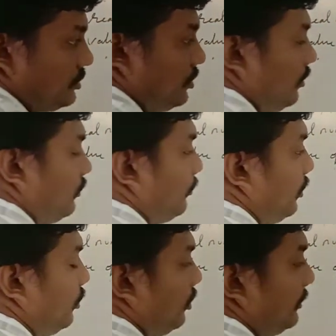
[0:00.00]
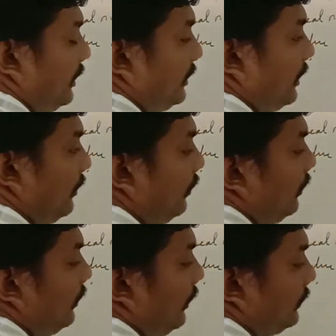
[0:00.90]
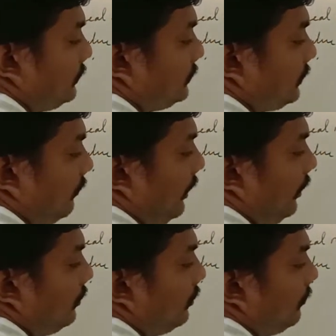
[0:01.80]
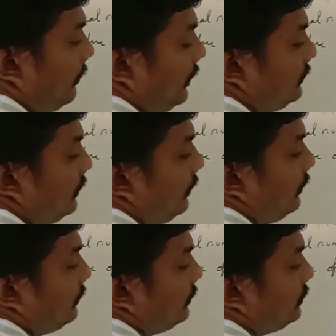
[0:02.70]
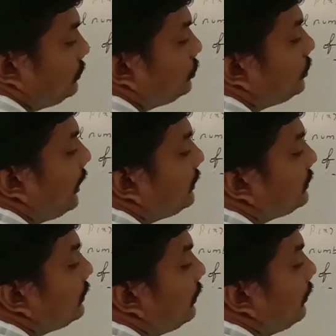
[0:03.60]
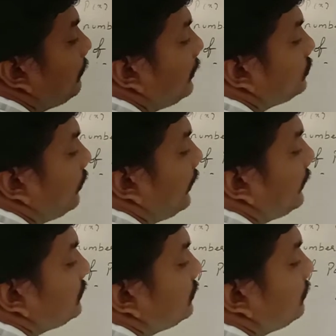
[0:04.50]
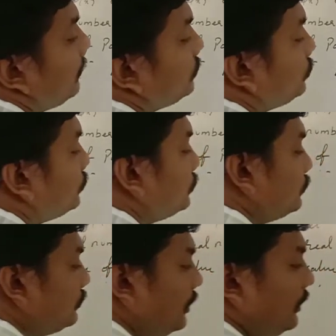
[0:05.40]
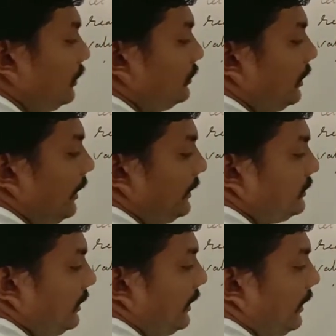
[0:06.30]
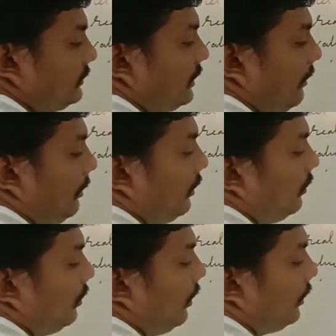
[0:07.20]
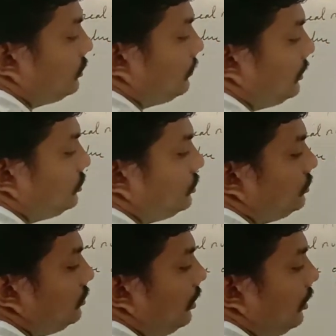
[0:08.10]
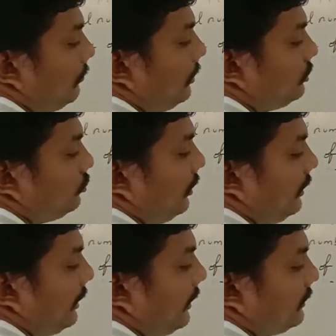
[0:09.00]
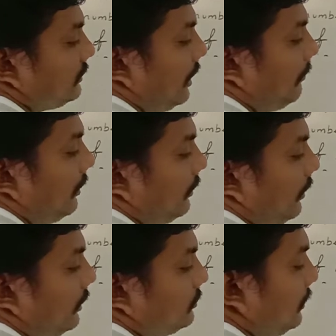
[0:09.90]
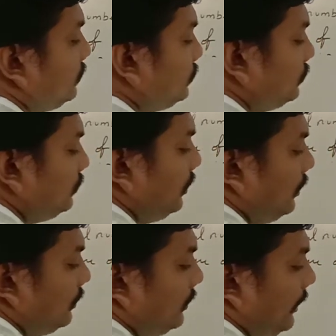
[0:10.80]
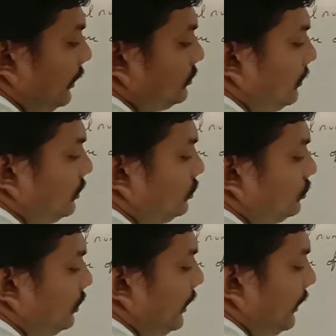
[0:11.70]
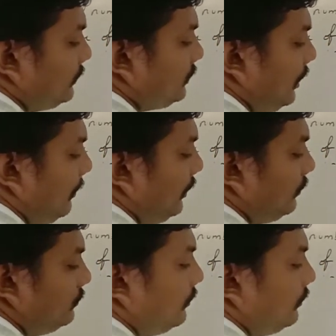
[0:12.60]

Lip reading: 0 of the polynomial here, x square plus this is 2x plus 1x plus 2. Then x take as common, x plus 2 plus 1 take as common, x plus 2, then x plus 2 take as common,